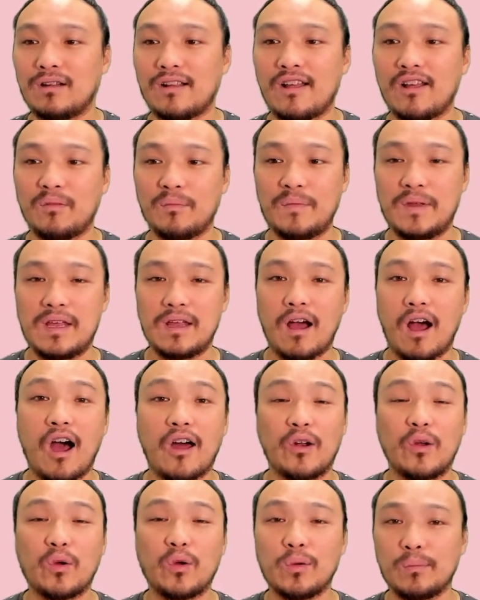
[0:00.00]
help me
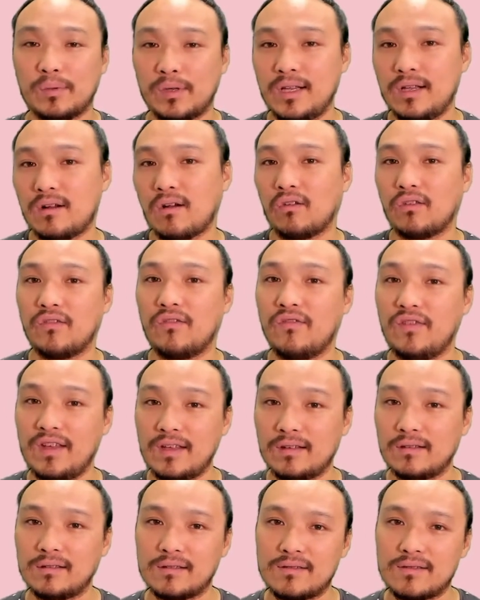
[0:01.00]
autocomplete all the
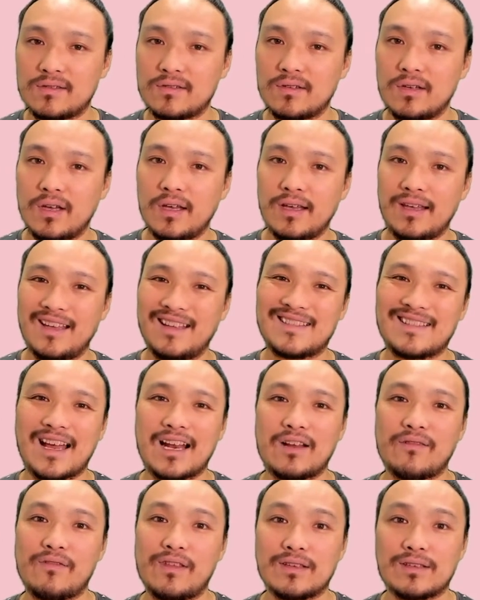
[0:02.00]
fields
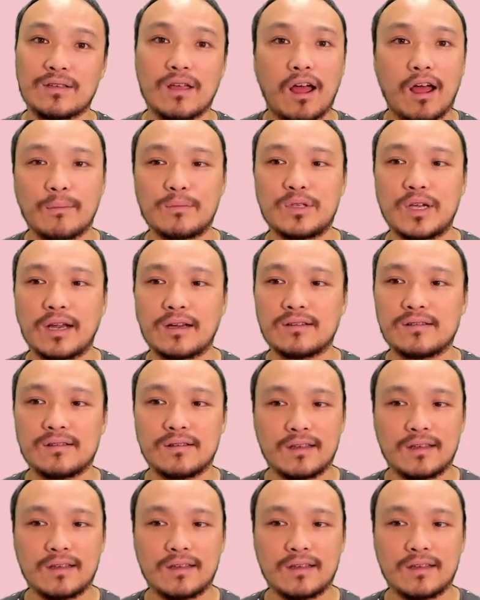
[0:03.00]
inside of this object.